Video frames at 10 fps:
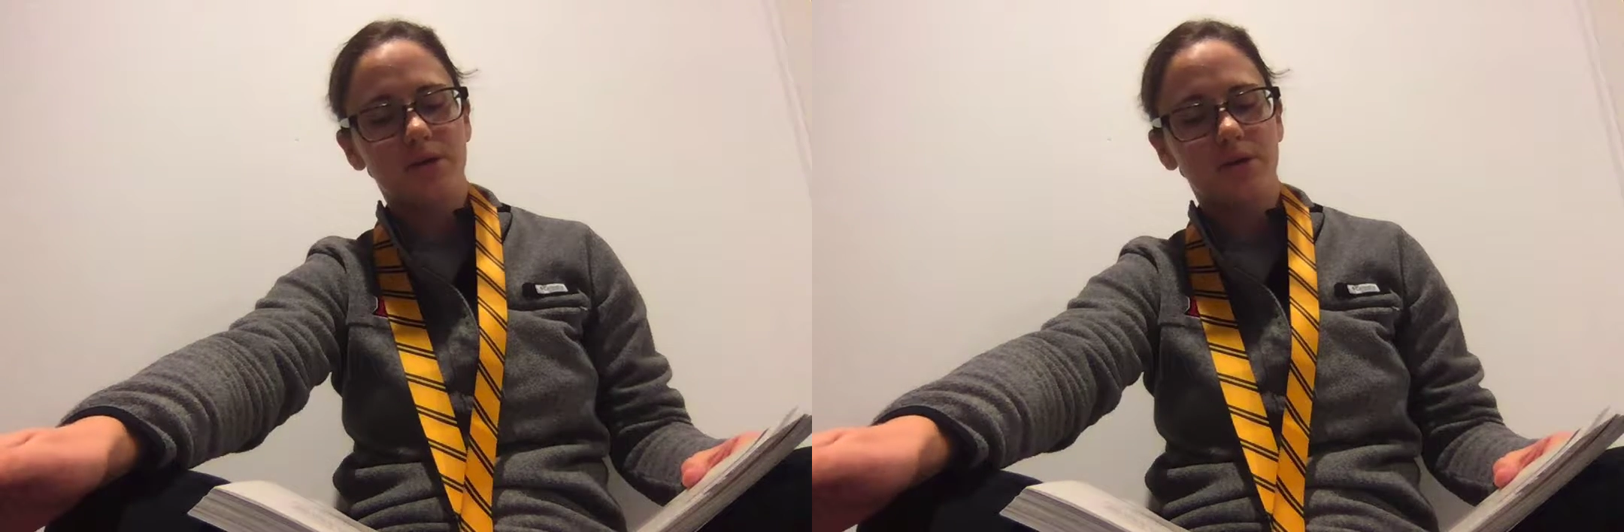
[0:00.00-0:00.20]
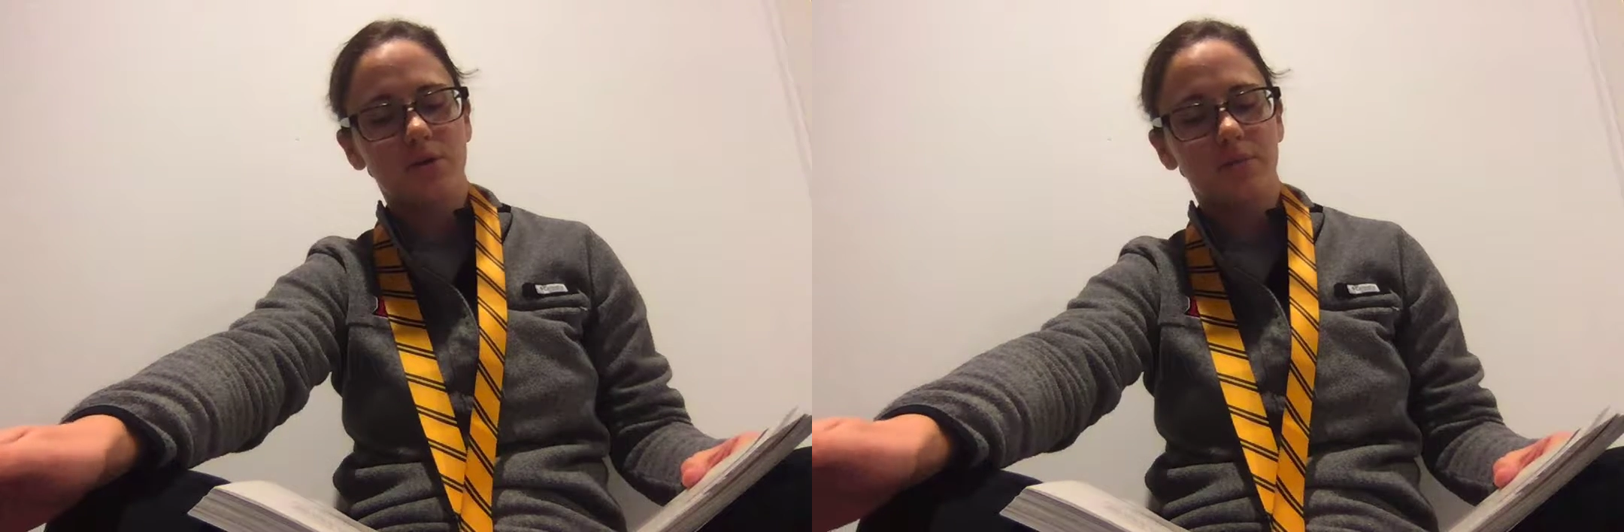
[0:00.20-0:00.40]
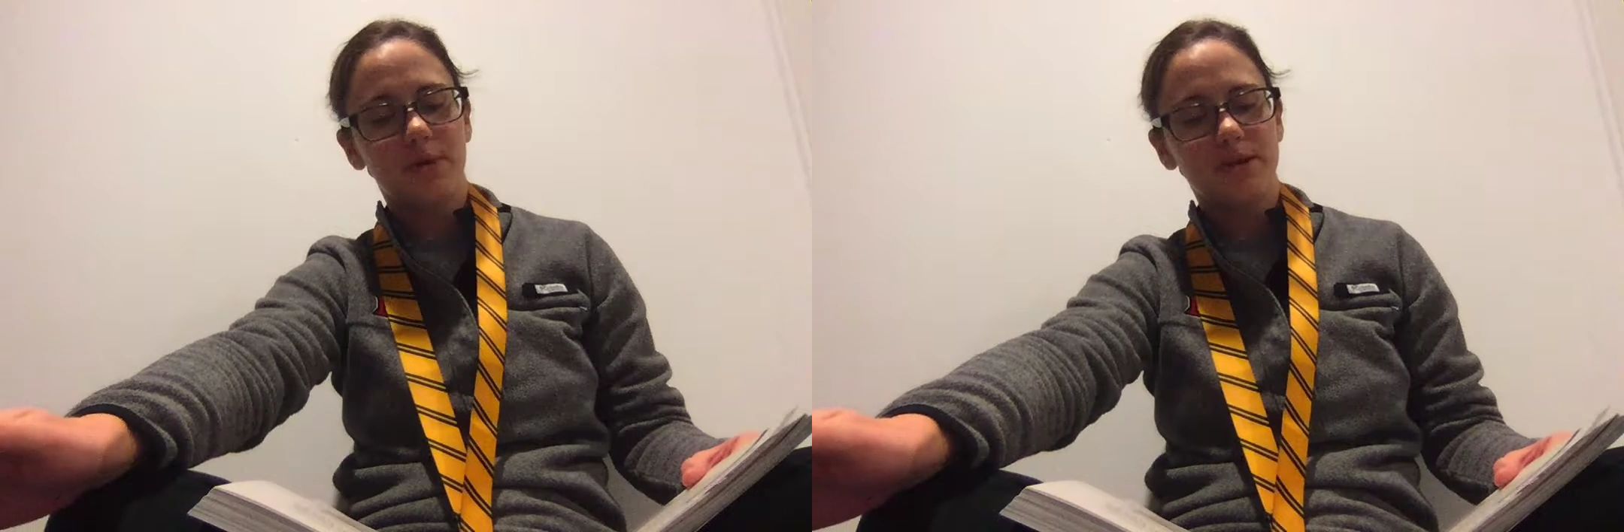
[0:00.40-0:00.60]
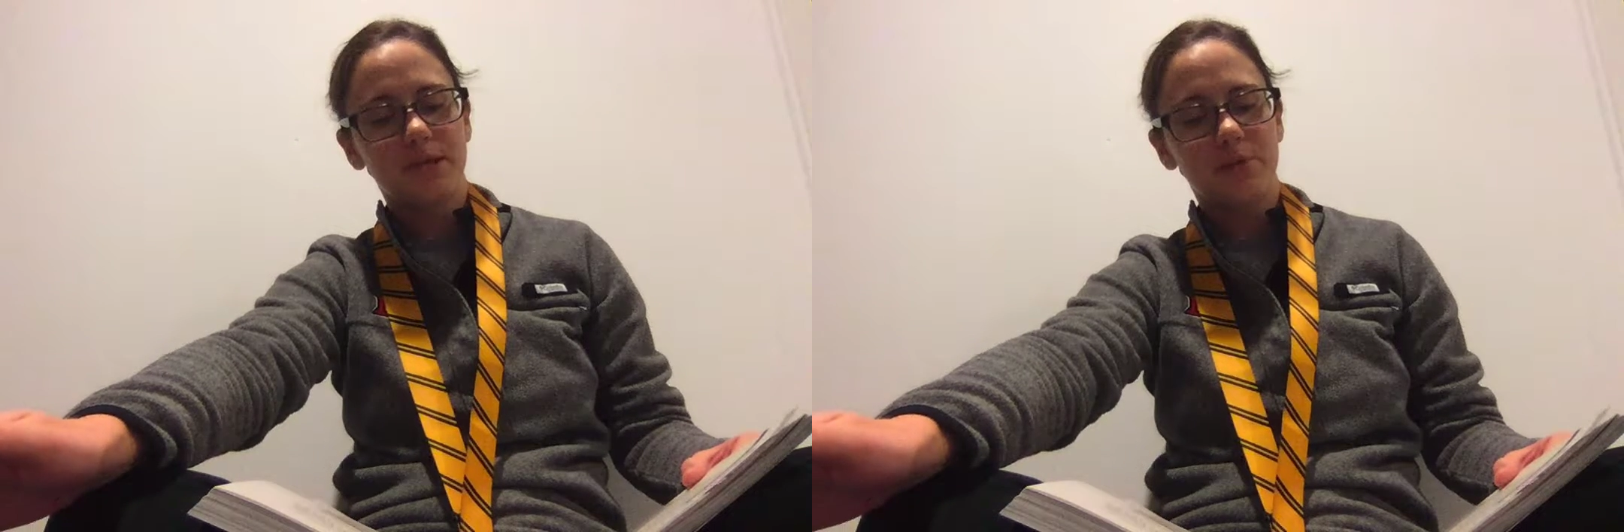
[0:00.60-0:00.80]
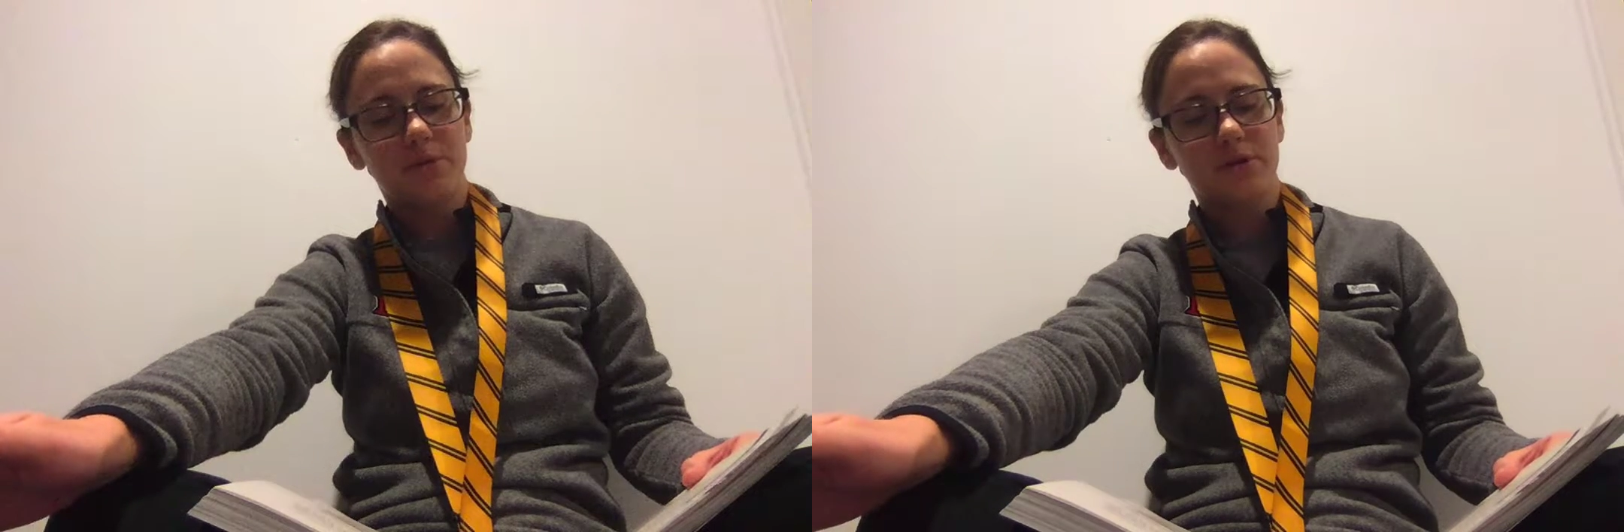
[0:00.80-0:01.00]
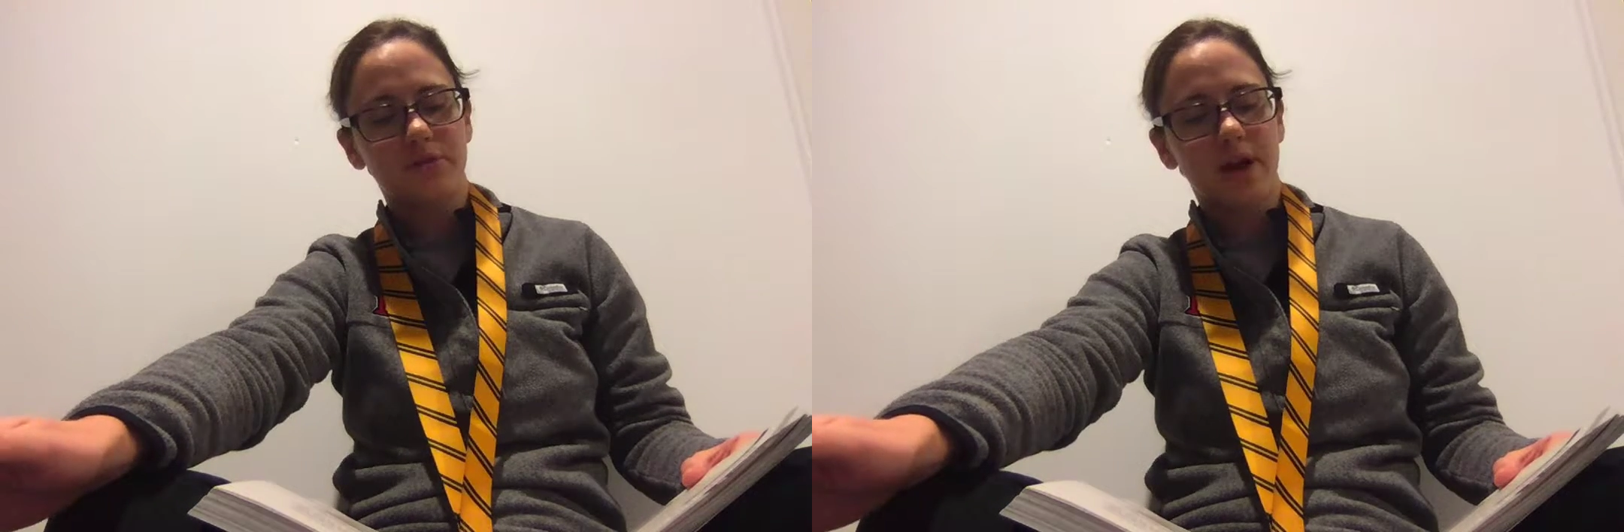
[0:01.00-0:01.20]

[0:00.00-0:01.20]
So it could be examples of